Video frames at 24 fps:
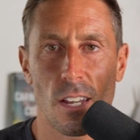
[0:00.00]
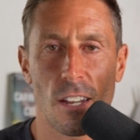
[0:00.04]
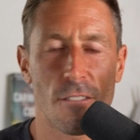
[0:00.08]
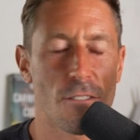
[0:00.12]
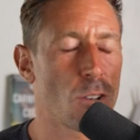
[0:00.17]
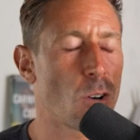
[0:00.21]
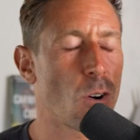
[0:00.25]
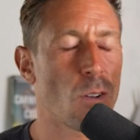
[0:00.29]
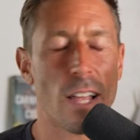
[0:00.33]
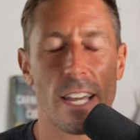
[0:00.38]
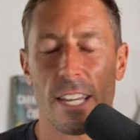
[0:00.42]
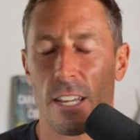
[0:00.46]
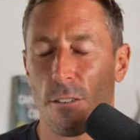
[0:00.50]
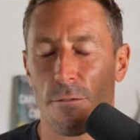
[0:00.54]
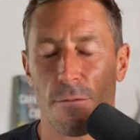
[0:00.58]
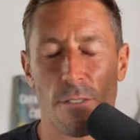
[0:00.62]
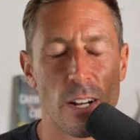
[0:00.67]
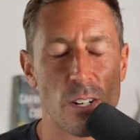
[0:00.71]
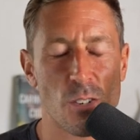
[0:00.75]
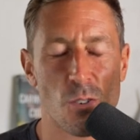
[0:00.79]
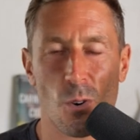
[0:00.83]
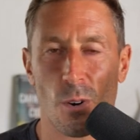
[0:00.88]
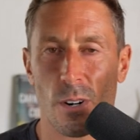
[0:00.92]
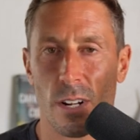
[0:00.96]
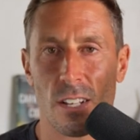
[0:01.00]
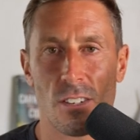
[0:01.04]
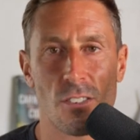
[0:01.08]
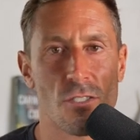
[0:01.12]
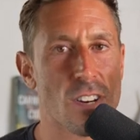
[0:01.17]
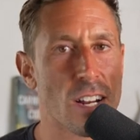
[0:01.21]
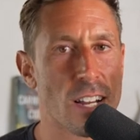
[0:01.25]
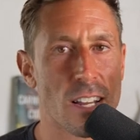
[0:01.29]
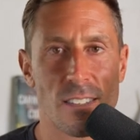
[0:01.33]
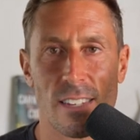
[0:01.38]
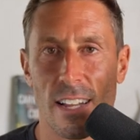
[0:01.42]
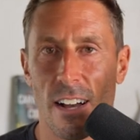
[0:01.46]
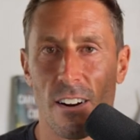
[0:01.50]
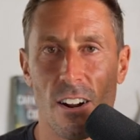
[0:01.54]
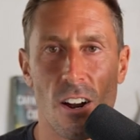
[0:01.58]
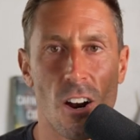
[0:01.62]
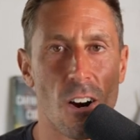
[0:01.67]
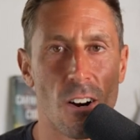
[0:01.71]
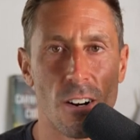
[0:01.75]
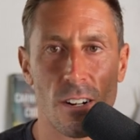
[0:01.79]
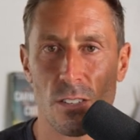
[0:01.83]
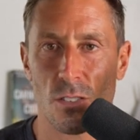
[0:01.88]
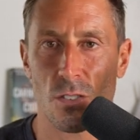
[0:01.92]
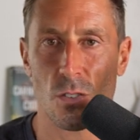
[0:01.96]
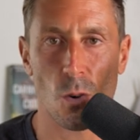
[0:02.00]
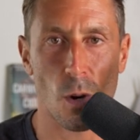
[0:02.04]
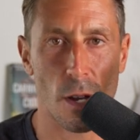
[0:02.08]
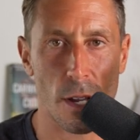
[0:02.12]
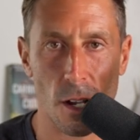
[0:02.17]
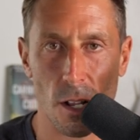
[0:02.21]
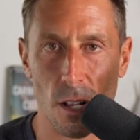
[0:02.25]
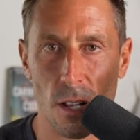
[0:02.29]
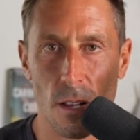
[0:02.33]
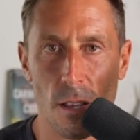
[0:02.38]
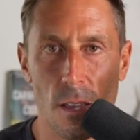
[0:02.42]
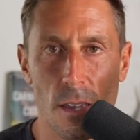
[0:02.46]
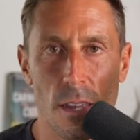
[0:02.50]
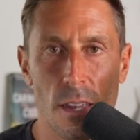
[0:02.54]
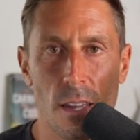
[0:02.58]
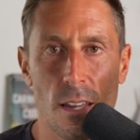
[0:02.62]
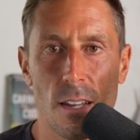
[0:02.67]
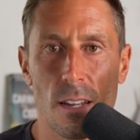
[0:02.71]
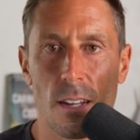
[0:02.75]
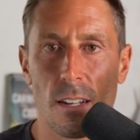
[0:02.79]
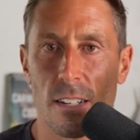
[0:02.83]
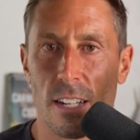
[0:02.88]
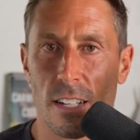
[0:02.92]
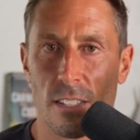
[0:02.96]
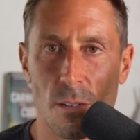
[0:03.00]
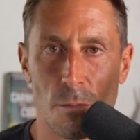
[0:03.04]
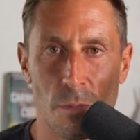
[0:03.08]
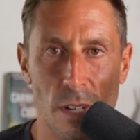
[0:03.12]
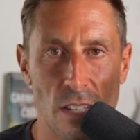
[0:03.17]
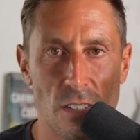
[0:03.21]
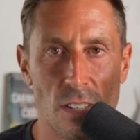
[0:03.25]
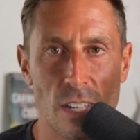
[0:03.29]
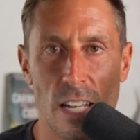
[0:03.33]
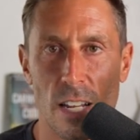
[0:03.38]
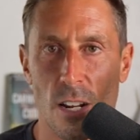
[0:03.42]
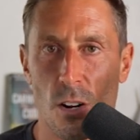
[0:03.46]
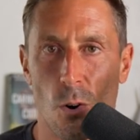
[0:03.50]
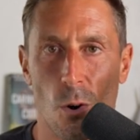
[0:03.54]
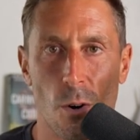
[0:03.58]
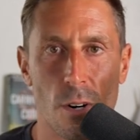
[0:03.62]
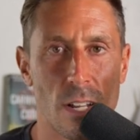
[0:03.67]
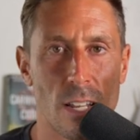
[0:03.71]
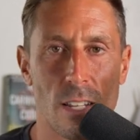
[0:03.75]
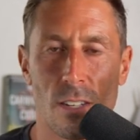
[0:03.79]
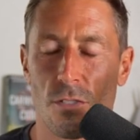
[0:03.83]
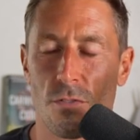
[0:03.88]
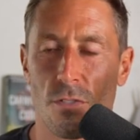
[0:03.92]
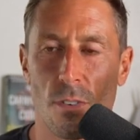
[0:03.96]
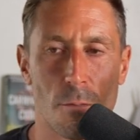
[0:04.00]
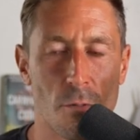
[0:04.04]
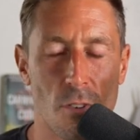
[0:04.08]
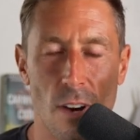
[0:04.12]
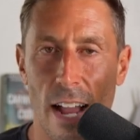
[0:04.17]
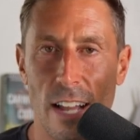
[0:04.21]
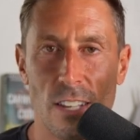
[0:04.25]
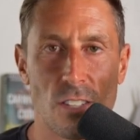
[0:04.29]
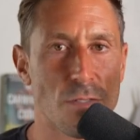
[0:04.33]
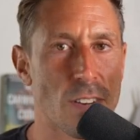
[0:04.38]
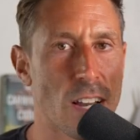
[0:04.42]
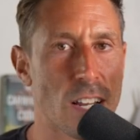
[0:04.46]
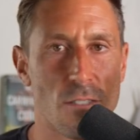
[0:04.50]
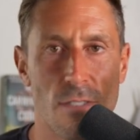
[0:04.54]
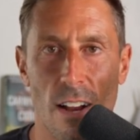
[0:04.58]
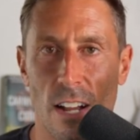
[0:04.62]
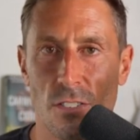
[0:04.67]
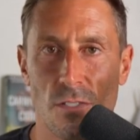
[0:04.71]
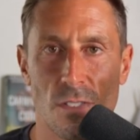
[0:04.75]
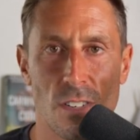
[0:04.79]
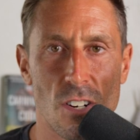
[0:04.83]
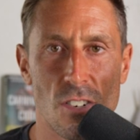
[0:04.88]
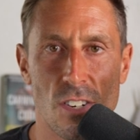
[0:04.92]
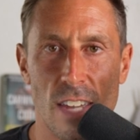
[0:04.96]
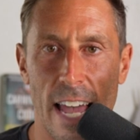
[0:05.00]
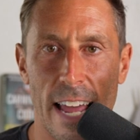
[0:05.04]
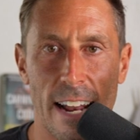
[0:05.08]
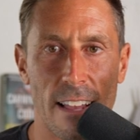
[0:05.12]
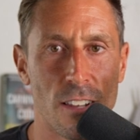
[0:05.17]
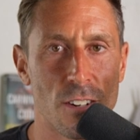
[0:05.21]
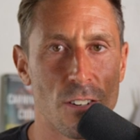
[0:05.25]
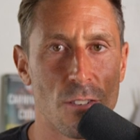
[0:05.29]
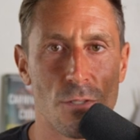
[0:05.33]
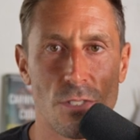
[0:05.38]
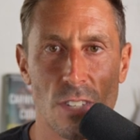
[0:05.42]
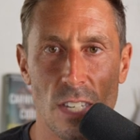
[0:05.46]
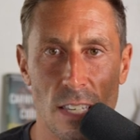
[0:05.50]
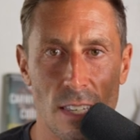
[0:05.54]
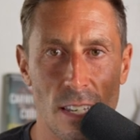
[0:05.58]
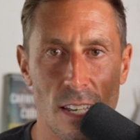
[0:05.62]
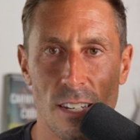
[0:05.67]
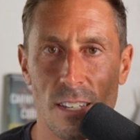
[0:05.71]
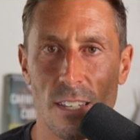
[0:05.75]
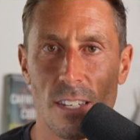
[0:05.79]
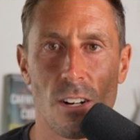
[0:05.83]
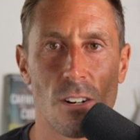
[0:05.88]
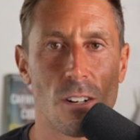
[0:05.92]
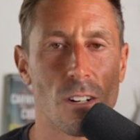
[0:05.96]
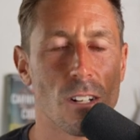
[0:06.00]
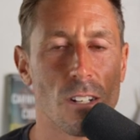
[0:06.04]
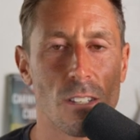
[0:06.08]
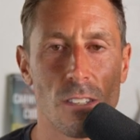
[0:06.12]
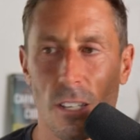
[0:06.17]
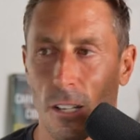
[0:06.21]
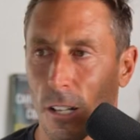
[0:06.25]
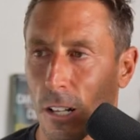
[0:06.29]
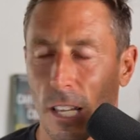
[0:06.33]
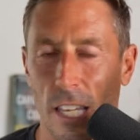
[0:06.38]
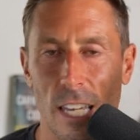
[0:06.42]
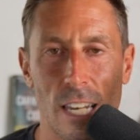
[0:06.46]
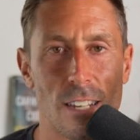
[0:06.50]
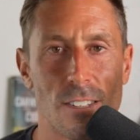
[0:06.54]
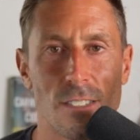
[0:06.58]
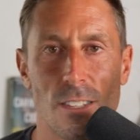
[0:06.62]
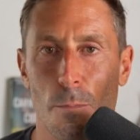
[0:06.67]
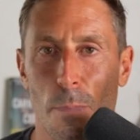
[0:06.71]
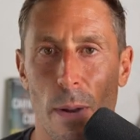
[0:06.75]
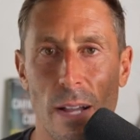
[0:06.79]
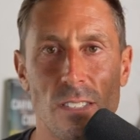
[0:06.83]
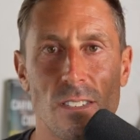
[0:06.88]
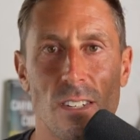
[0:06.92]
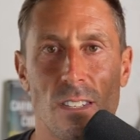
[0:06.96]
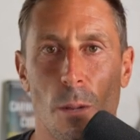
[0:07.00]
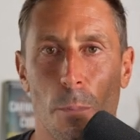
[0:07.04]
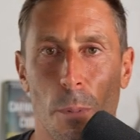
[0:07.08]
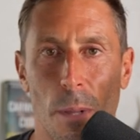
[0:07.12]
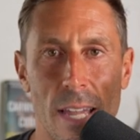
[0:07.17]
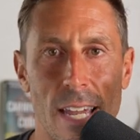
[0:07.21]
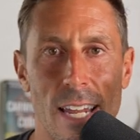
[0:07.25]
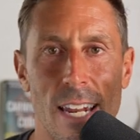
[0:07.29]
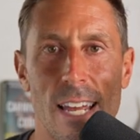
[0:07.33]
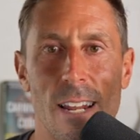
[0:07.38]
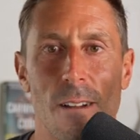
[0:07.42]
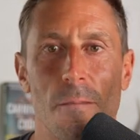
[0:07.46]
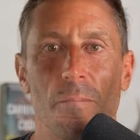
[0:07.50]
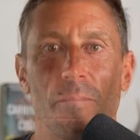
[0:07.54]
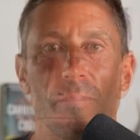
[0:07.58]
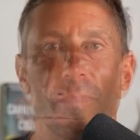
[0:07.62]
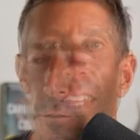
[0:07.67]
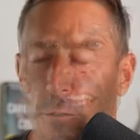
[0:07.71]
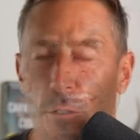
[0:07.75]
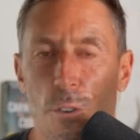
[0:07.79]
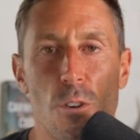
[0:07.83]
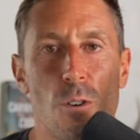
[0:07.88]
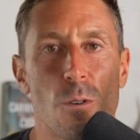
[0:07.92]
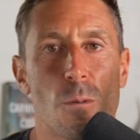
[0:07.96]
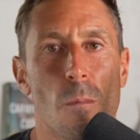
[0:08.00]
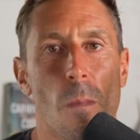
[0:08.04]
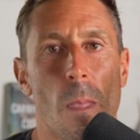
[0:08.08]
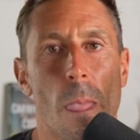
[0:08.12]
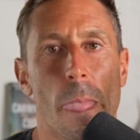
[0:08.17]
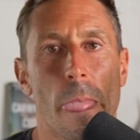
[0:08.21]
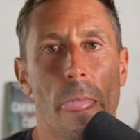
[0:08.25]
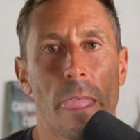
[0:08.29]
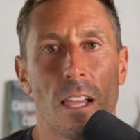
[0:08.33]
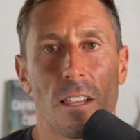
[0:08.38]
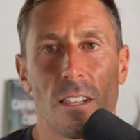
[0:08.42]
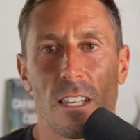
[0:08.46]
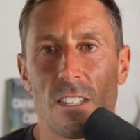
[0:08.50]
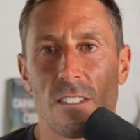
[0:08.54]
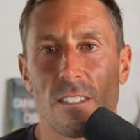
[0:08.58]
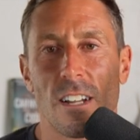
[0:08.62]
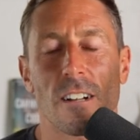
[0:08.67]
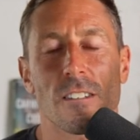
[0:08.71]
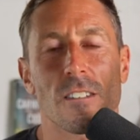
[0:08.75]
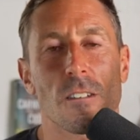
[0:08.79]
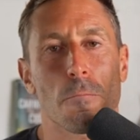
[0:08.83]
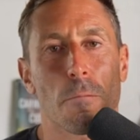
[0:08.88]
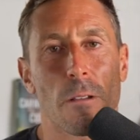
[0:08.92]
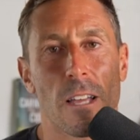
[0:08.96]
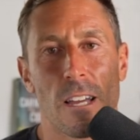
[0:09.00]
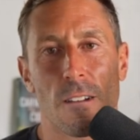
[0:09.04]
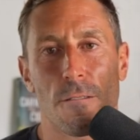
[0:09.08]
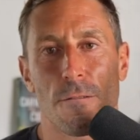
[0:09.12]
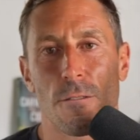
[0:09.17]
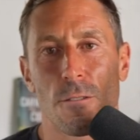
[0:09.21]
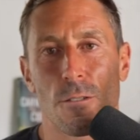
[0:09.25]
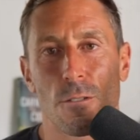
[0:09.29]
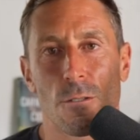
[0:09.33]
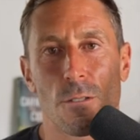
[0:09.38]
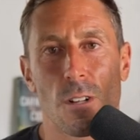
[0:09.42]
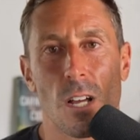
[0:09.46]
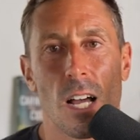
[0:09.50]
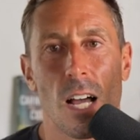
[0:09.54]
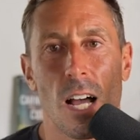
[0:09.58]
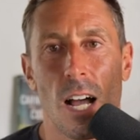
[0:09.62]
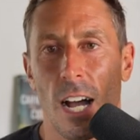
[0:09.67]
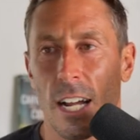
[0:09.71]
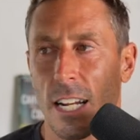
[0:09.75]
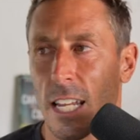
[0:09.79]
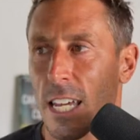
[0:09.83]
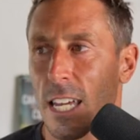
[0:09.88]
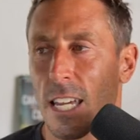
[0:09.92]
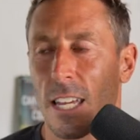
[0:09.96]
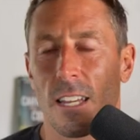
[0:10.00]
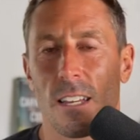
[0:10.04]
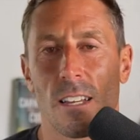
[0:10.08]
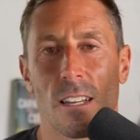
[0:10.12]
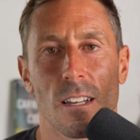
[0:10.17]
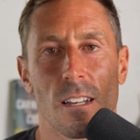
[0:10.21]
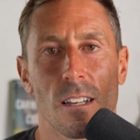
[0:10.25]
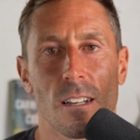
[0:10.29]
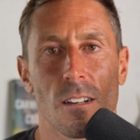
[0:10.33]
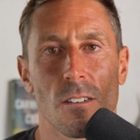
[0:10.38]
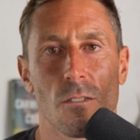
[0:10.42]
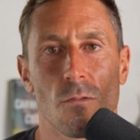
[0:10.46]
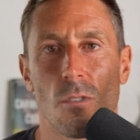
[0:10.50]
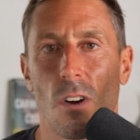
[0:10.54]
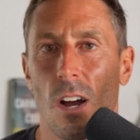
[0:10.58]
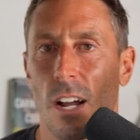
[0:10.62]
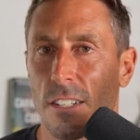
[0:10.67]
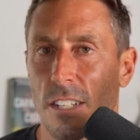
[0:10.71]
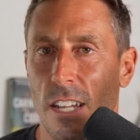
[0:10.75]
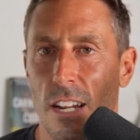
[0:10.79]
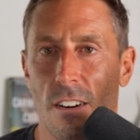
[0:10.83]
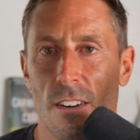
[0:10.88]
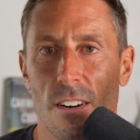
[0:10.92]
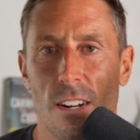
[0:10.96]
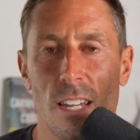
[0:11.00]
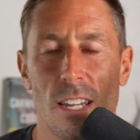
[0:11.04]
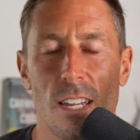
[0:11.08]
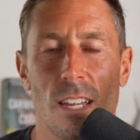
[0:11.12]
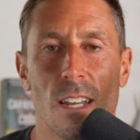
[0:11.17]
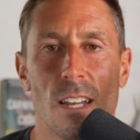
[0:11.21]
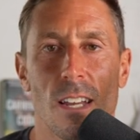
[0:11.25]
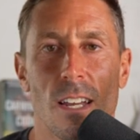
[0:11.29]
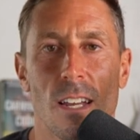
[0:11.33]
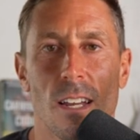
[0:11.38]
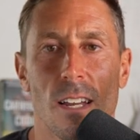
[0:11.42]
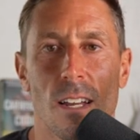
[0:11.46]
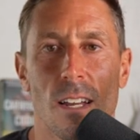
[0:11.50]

if you don't like your fresh organs, check us out at Heart and Soil. Get some desiccated organs from grass fed, grass finished cattle in New Zealand. They're the cleanest, the best on the planet. Fruit, the least toxic plant food, honey, raw dairy.